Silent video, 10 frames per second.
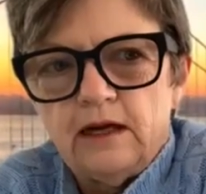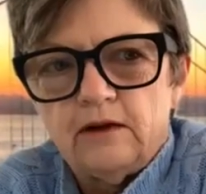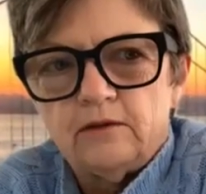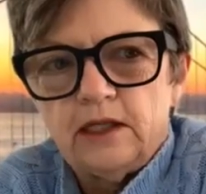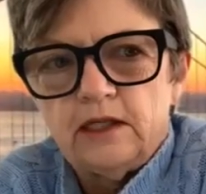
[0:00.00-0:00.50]

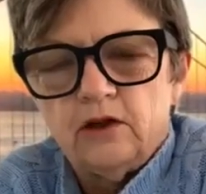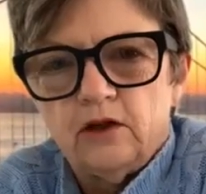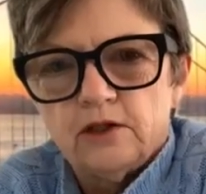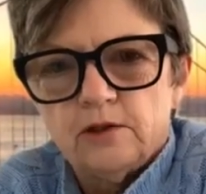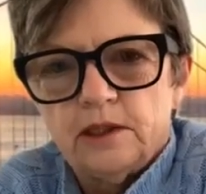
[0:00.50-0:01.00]
now in
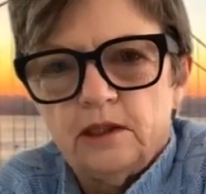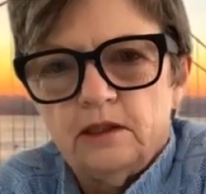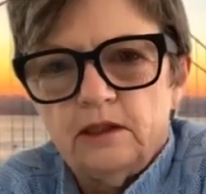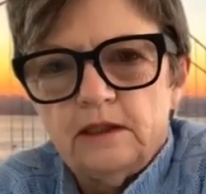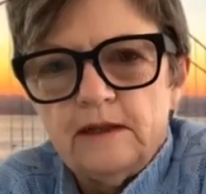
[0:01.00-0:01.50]

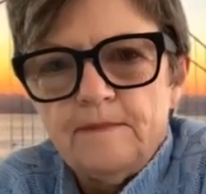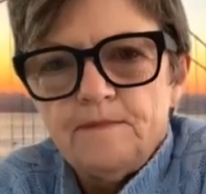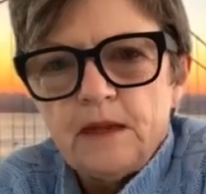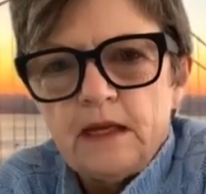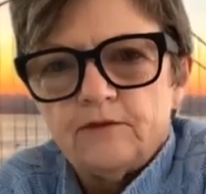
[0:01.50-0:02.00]
hospital
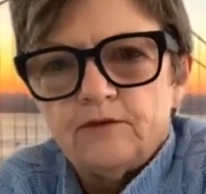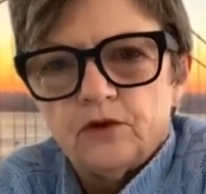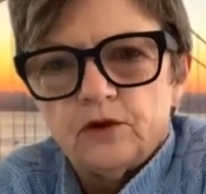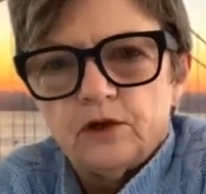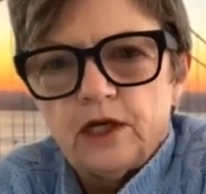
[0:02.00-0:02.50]

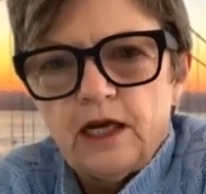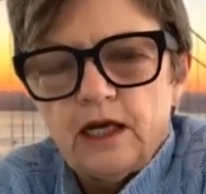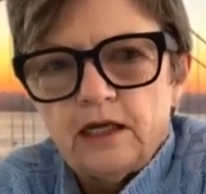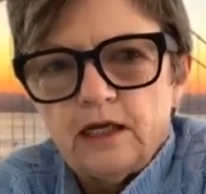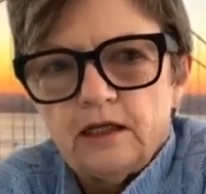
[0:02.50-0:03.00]
for
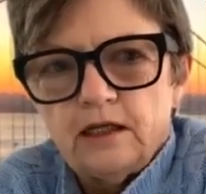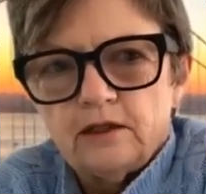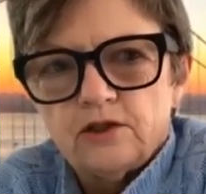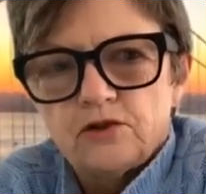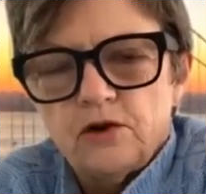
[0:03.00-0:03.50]
a
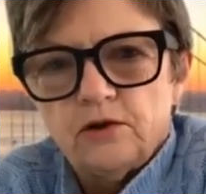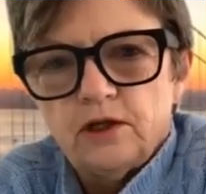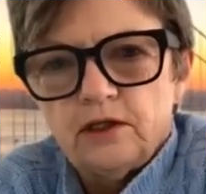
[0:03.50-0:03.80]
stroke.